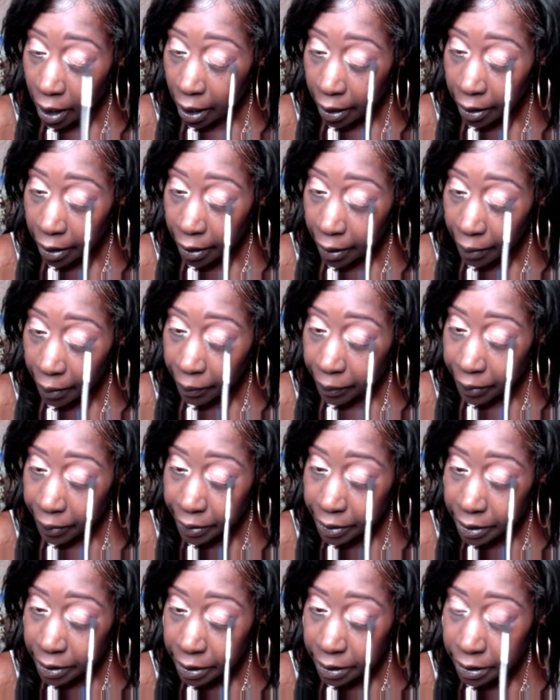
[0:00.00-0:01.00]
I
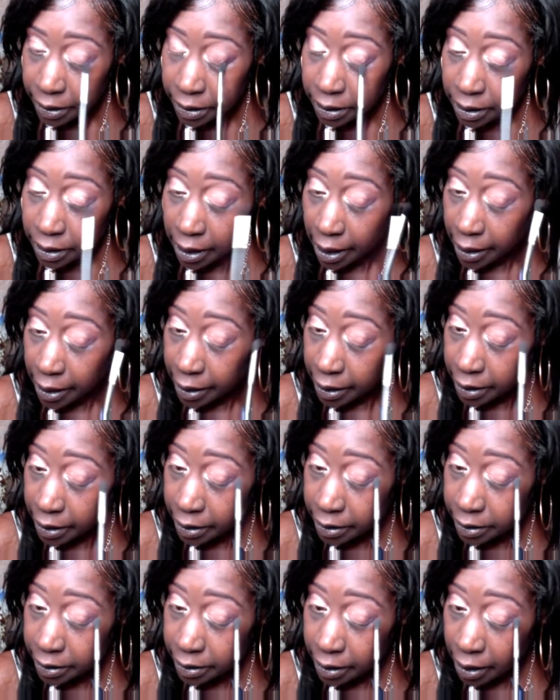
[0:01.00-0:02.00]
like how
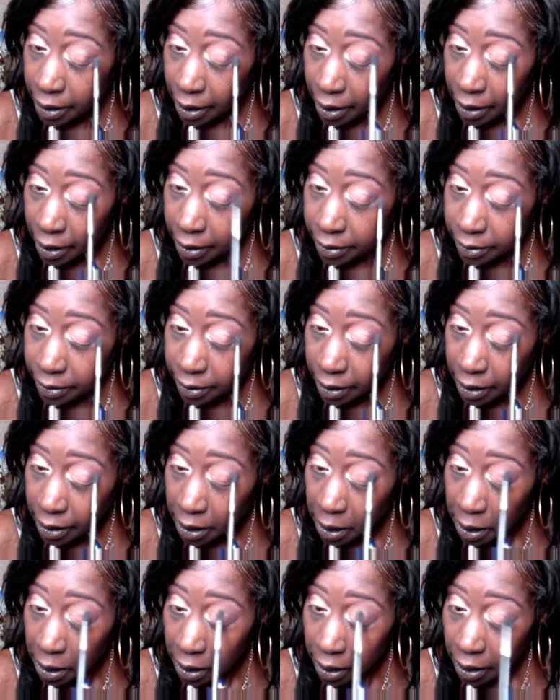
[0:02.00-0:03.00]
intense that is,
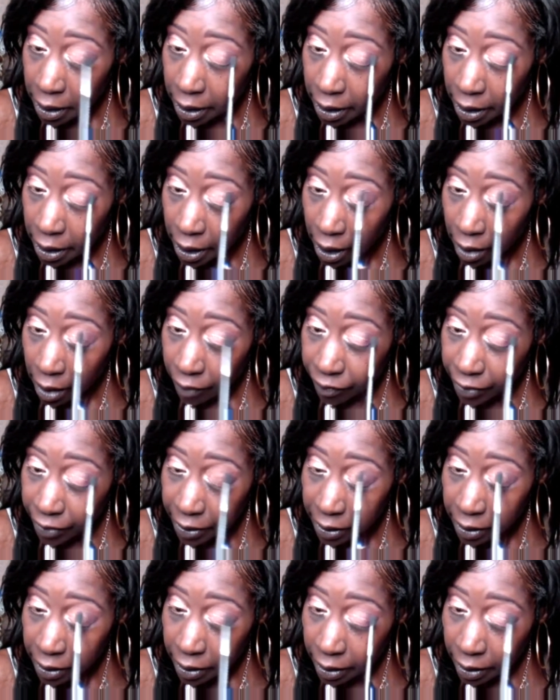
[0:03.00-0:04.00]
guys.
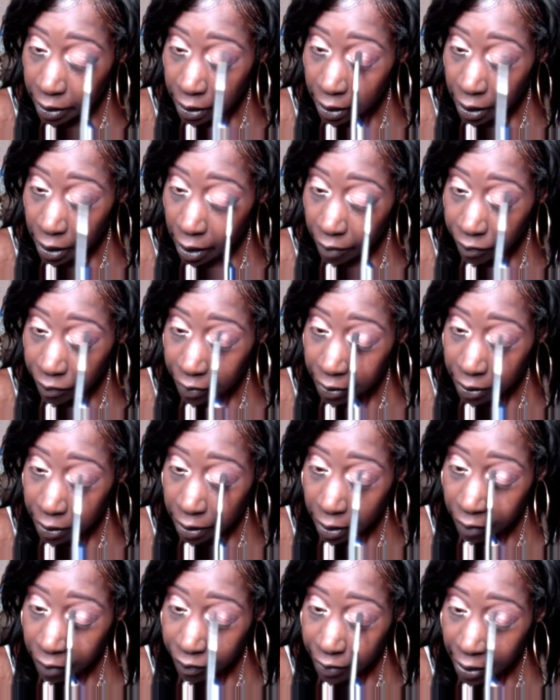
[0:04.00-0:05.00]
Love it,
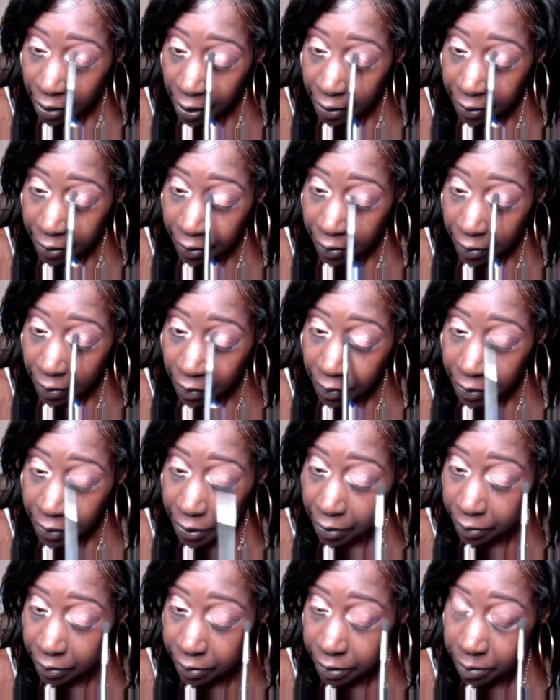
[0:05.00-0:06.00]
love it.
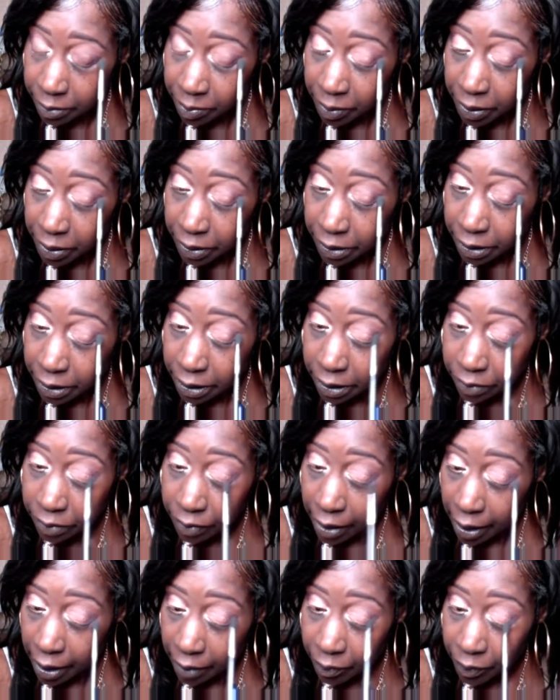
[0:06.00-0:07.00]
I know you're not
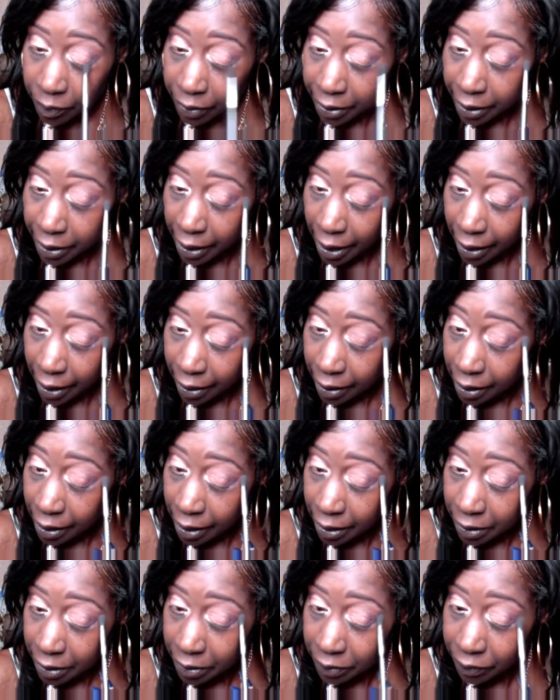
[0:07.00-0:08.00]
supposed to do that
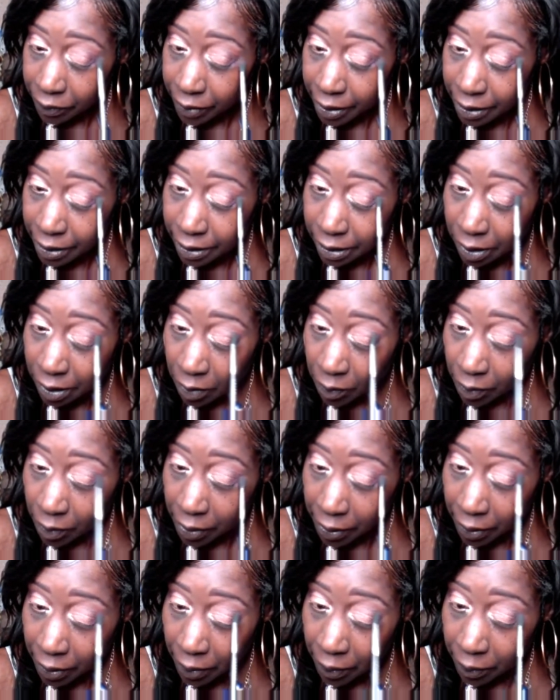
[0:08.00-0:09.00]
when you got a cut
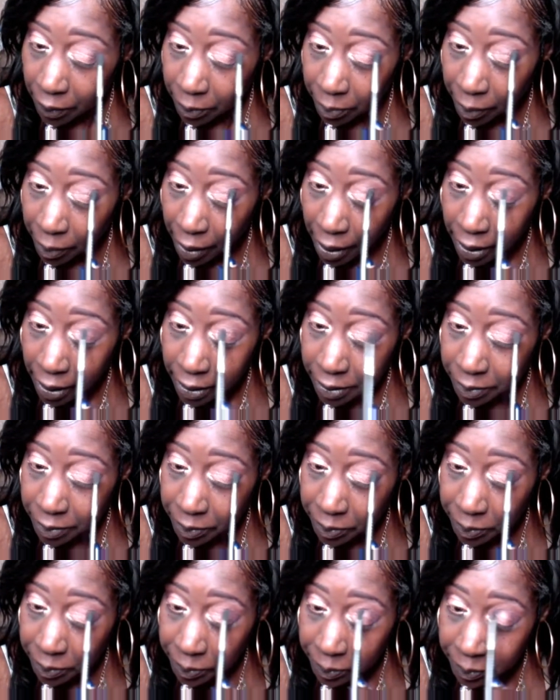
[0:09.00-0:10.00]
crease going
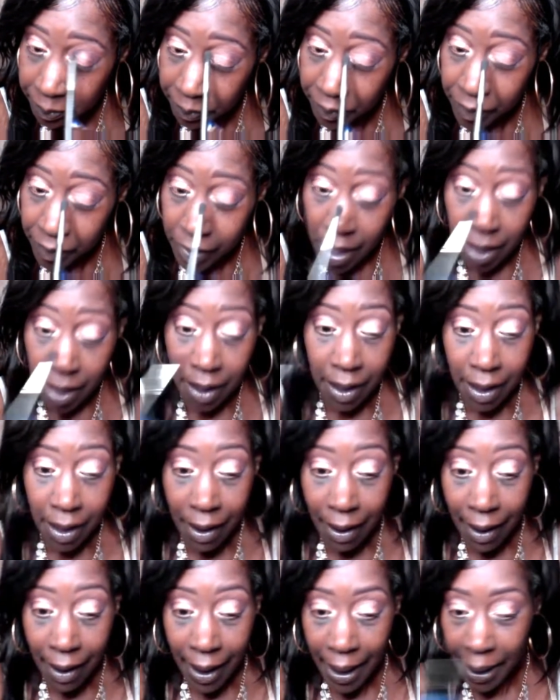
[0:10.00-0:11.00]
on, but
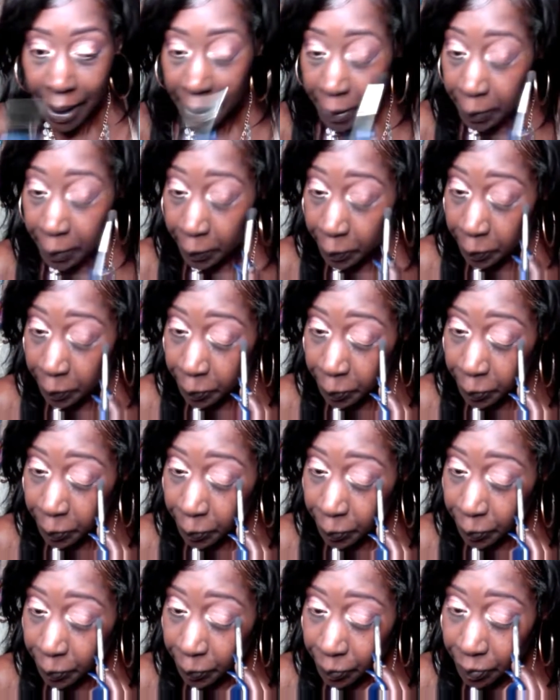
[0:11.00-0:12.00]

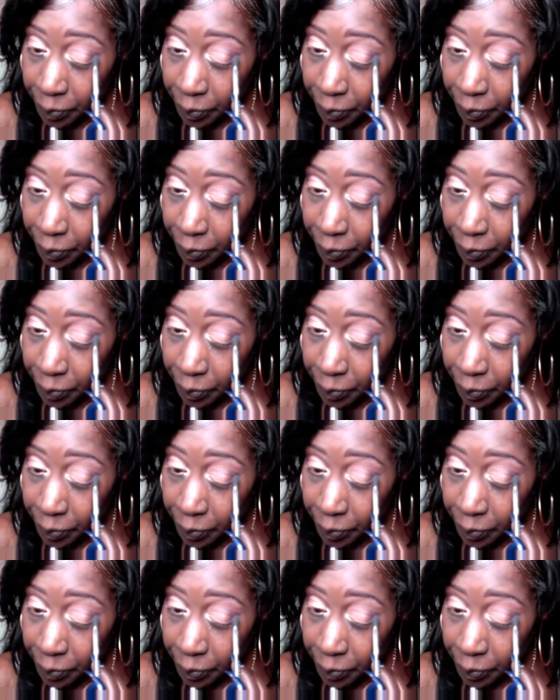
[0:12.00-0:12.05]
hey,